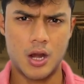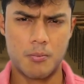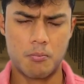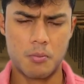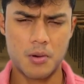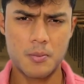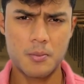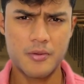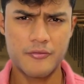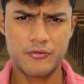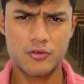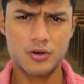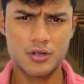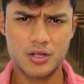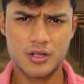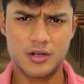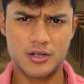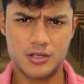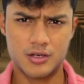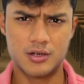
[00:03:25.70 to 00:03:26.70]
But before
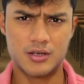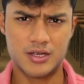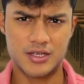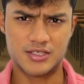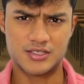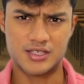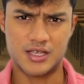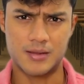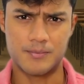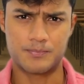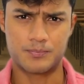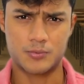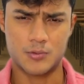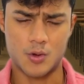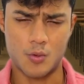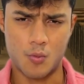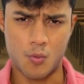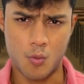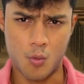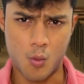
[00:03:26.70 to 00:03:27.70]
a real exam,
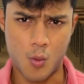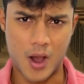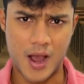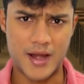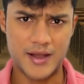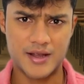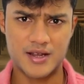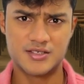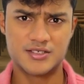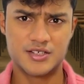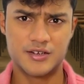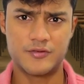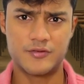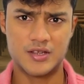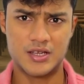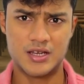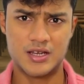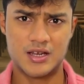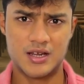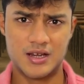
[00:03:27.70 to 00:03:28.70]
why does it
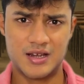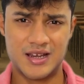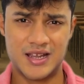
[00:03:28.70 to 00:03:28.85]
feel